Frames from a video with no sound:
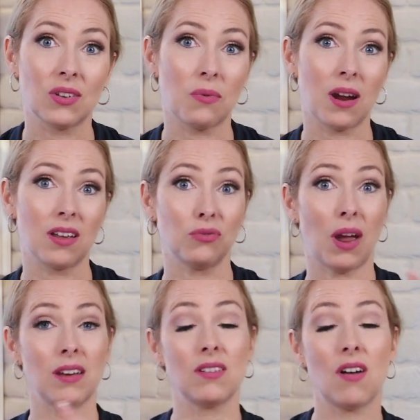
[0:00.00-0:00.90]
So whereas
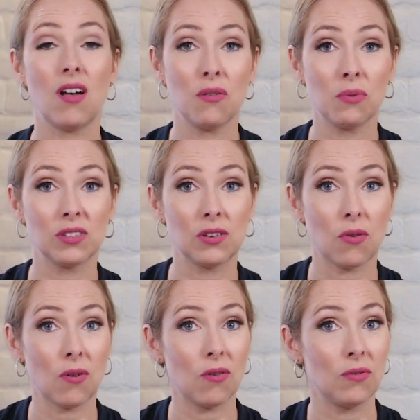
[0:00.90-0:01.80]
retinol was
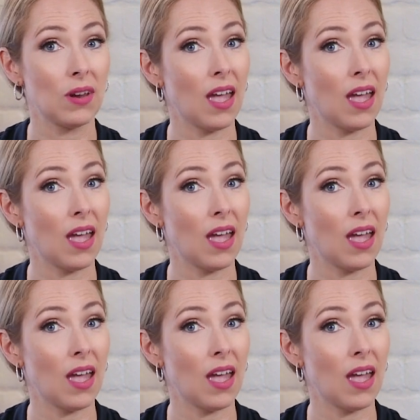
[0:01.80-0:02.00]
known